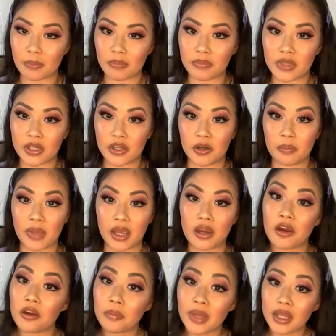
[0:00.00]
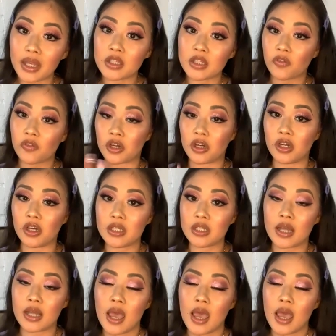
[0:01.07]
my Carmex first,